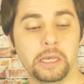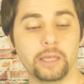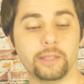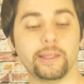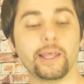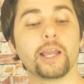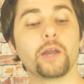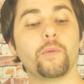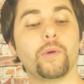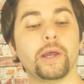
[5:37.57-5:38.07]

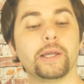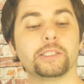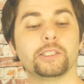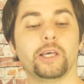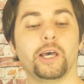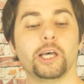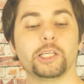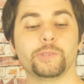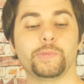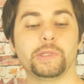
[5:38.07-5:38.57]
Likewise, the
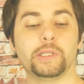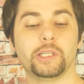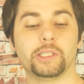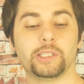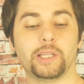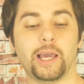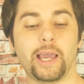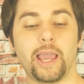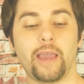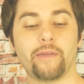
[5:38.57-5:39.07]
husband does
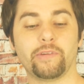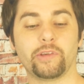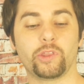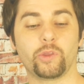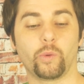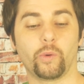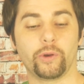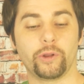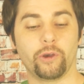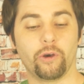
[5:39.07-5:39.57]
not have authority